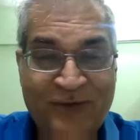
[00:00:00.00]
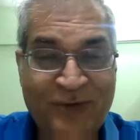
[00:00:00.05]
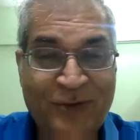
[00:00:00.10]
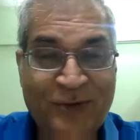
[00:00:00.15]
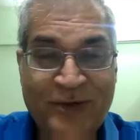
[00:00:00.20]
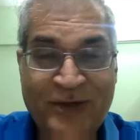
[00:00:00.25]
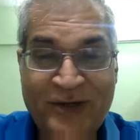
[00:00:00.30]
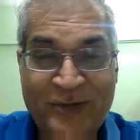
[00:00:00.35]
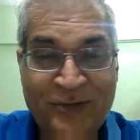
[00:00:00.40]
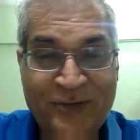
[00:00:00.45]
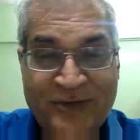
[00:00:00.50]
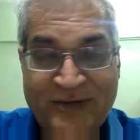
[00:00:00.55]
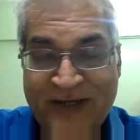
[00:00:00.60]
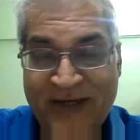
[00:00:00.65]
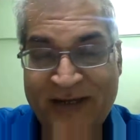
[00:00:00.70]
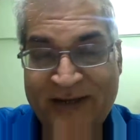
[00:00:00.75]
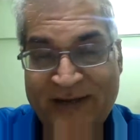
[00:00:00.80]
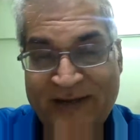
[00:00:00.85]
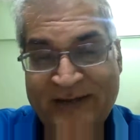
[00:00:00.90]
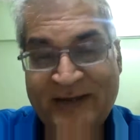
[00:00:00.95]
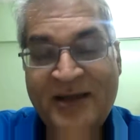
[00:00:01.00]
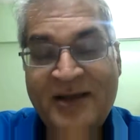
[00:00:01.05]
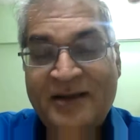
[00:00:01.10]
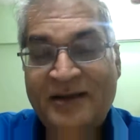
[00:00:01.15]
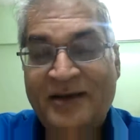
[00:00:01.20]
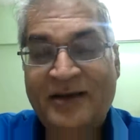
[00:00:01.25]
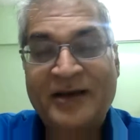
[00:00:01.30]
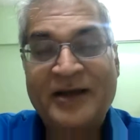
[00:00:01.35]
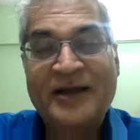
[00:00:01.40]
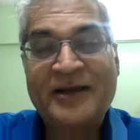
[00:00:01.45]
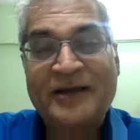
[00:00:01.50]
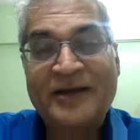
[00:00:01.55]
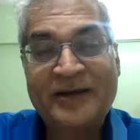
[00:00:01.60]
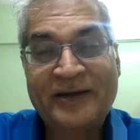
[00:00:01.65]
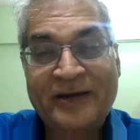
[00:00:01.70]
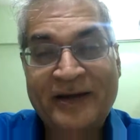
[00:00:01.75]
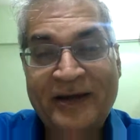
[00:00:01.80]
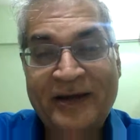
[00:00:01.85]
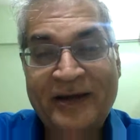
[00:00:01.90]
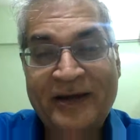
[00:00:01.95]
We don't need to say this again
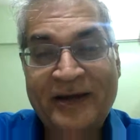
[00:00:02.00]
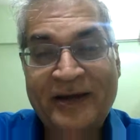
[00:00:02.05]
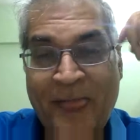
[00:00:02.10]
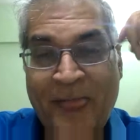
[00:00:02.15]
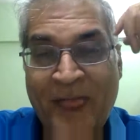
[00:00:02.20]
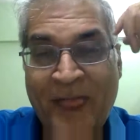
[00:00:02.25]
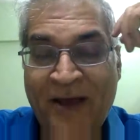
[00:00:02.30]
and again.